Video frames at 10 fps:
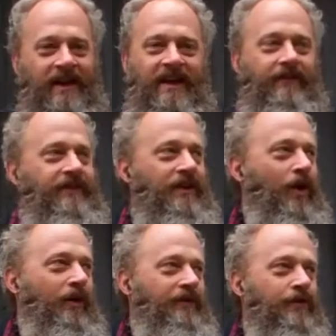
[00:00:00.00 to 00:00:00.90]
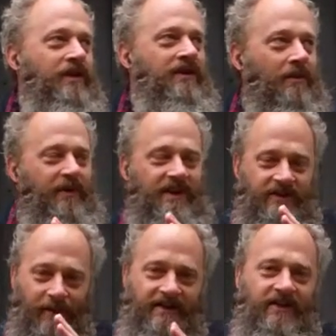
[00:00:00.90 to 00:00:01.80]
If you know, if you get the
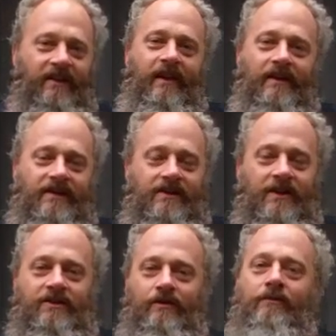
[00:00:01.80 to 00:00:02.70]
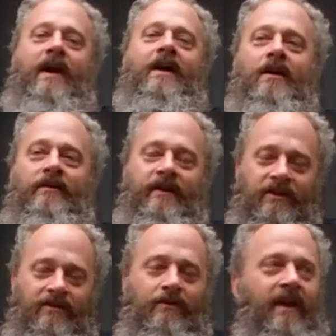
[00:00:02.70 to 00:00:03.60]
peace by sitting there listening to a record,
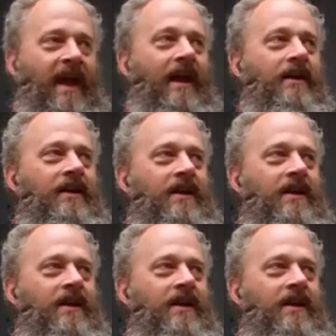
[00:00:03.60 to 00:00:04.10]
then do that.